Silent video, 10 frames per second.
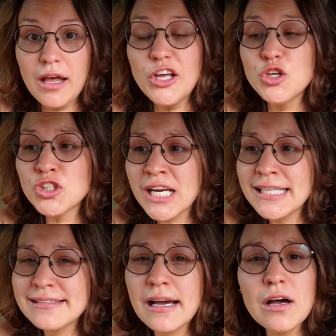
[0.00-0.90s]
Usually,
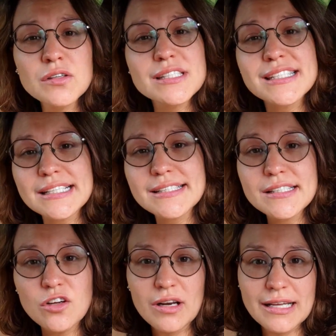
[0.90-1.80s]
it's around
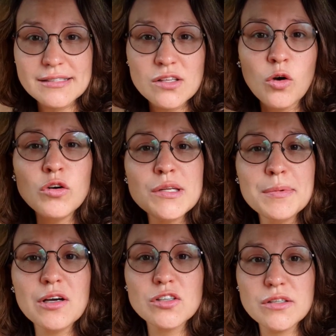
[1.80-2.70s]
$60. So only
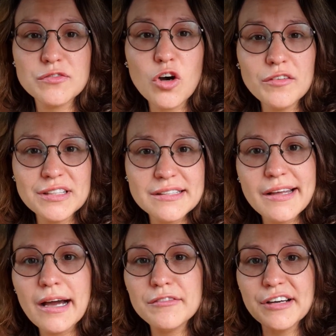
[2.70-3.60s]
because of COVID, they
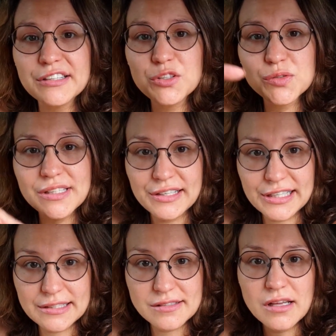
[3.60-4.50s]
have reduced the
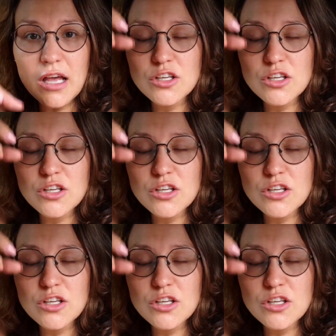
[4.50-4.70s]
rates.